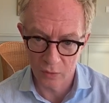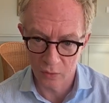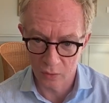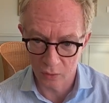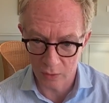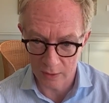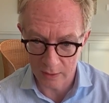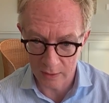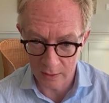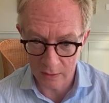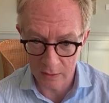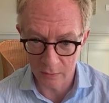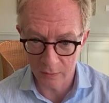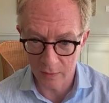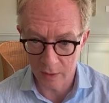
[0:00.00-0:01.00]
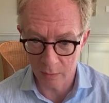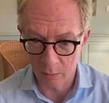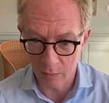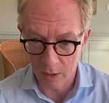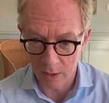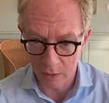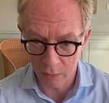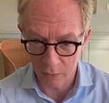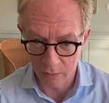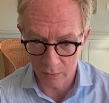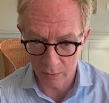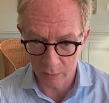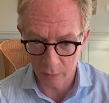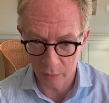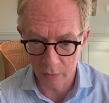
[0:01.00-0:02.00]
to identify MASH with
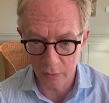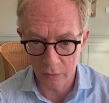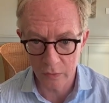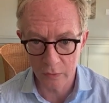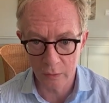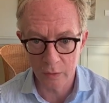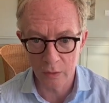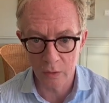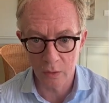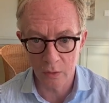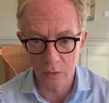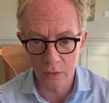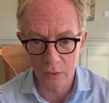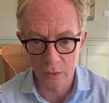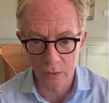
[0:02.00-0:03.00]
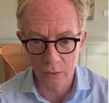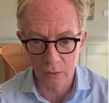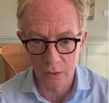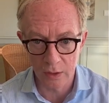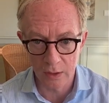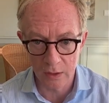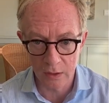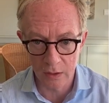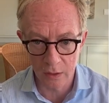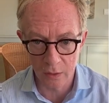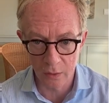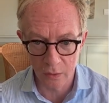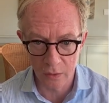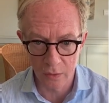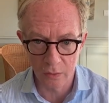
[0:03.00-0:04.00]
fibrosis, but also to
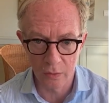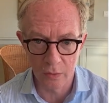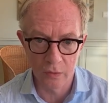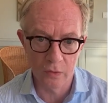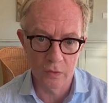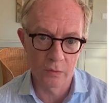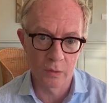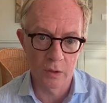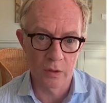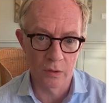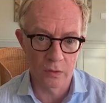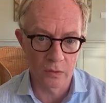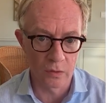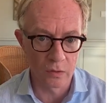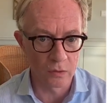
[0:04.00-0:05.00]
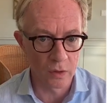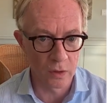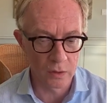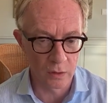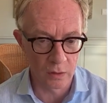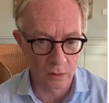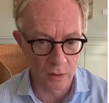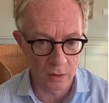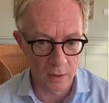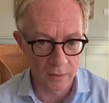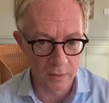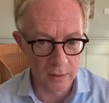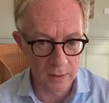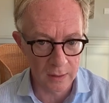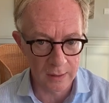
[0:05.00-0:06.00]
exclude cirrhosis because the drugs are not
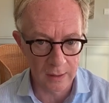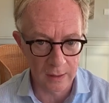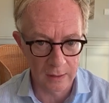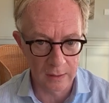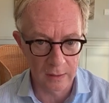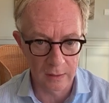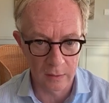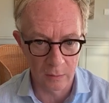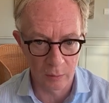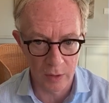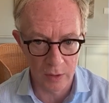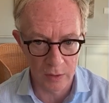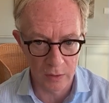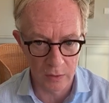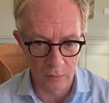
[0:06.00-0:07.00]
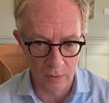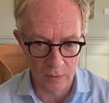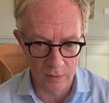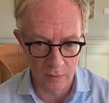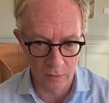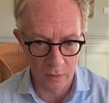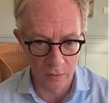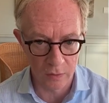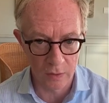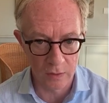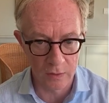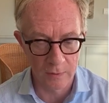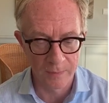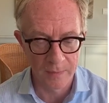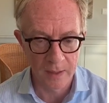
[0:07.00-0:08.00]
indicated in patients with cirrhosis.
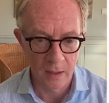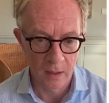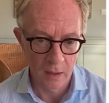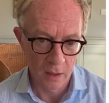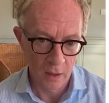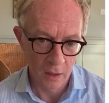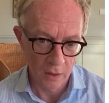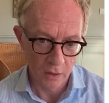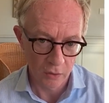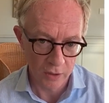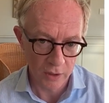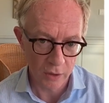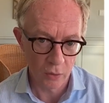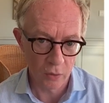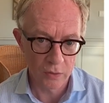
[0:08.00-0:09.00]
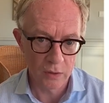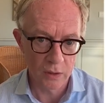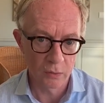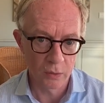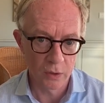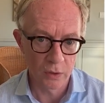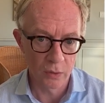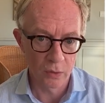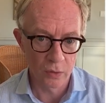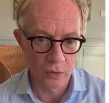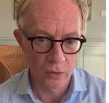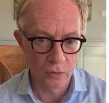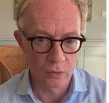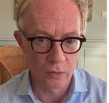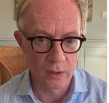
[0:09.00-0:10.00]
Thresholds that we use
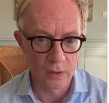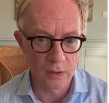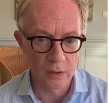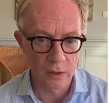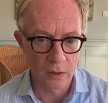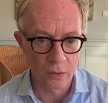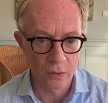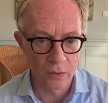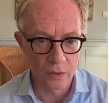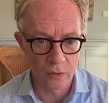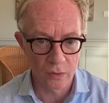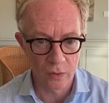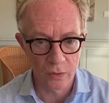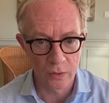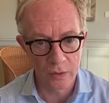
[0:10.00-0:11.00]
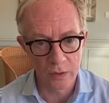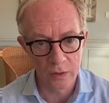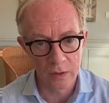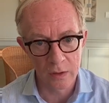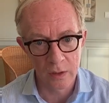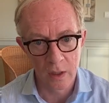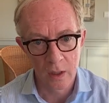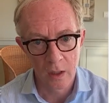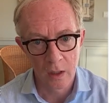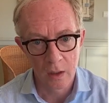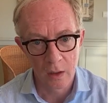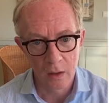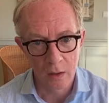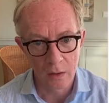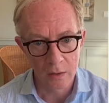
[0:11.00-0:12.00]
to exclude cirrhosis
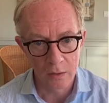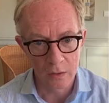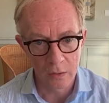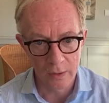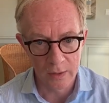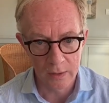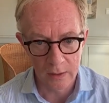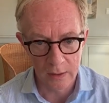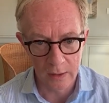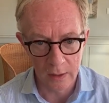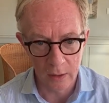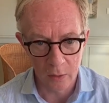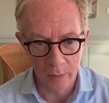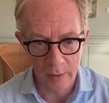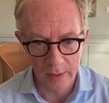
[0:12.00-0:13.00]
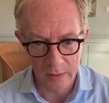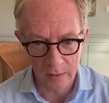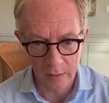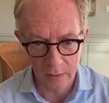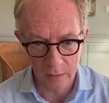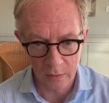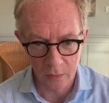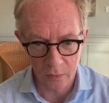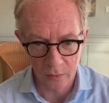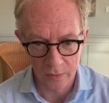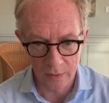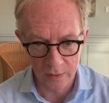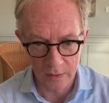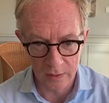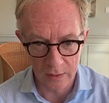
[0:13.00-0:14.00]
are the 20 kilopascals for
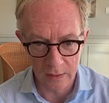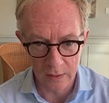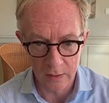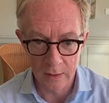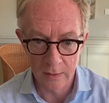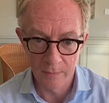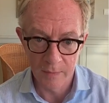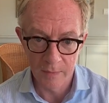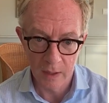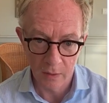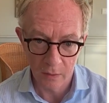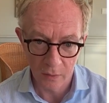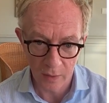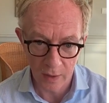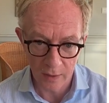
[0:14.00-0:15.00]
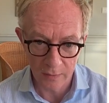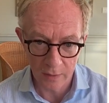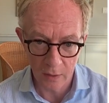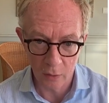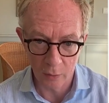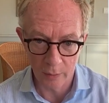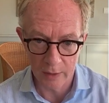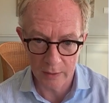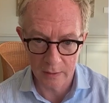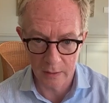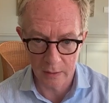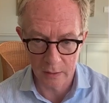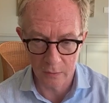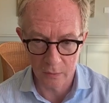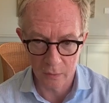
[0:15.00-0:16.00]
VCTE, 5
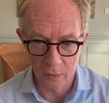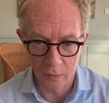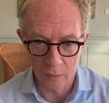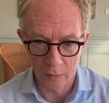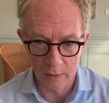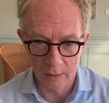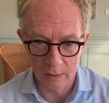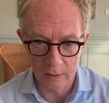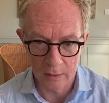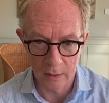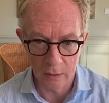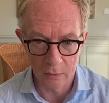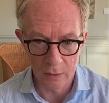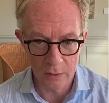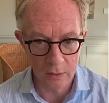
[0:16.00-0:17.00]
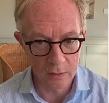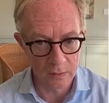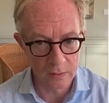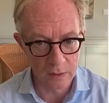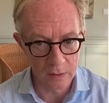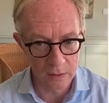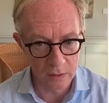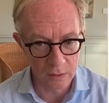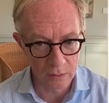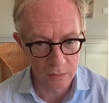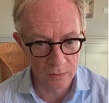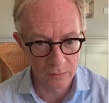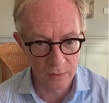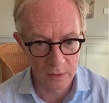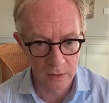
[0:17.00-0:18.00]
kilopascals for magnetic resonance
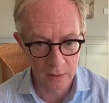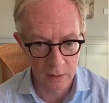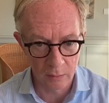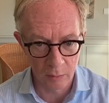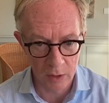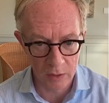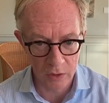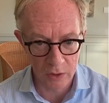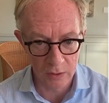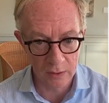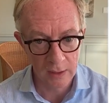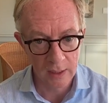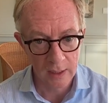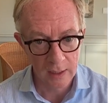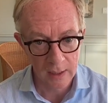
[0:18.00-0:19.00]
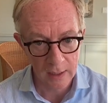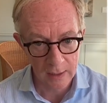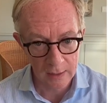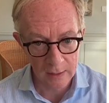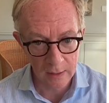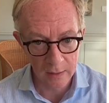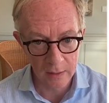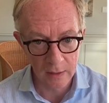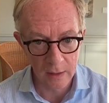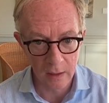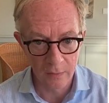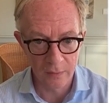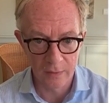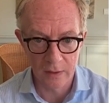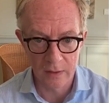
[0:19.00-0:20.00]
elastography that I mentioned, and then the
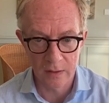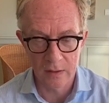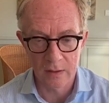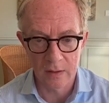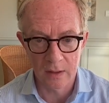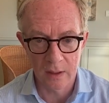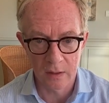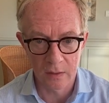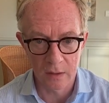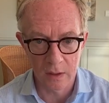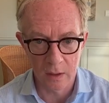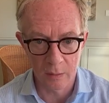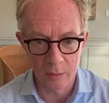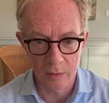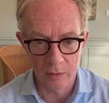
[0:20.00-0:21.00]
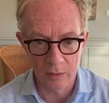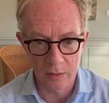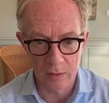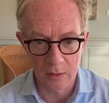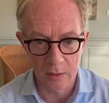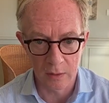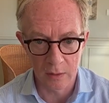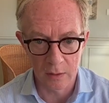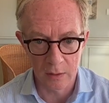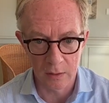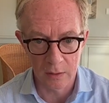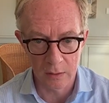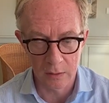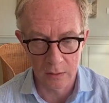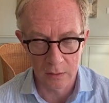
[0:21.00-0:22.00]
ELF test, there the upper
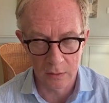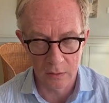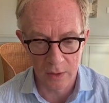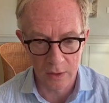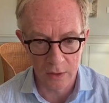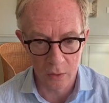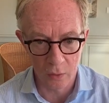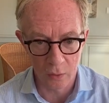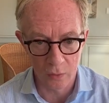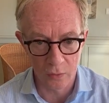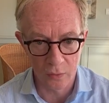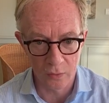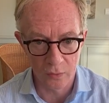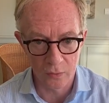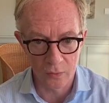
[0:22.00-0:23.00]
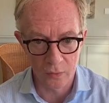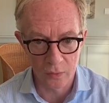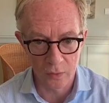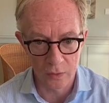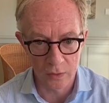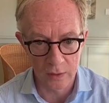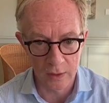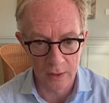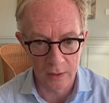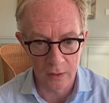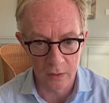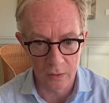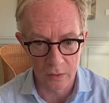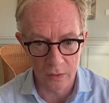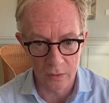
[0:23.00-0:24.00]
threshold for the
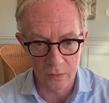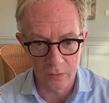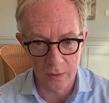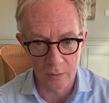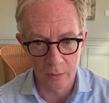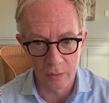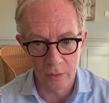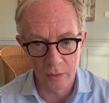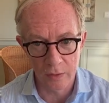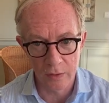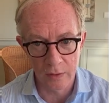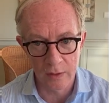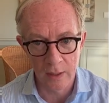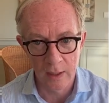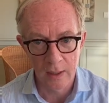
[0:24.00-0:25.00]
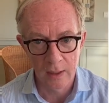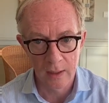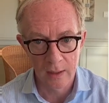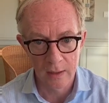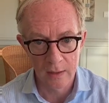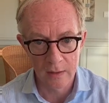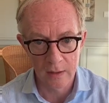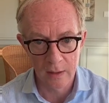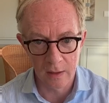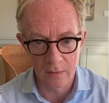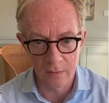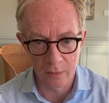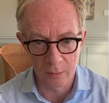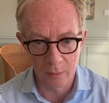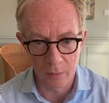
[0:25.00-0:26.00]
diagnosis of fibrosis is
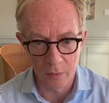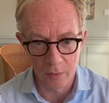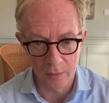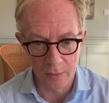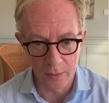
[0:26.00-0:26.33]
11.3.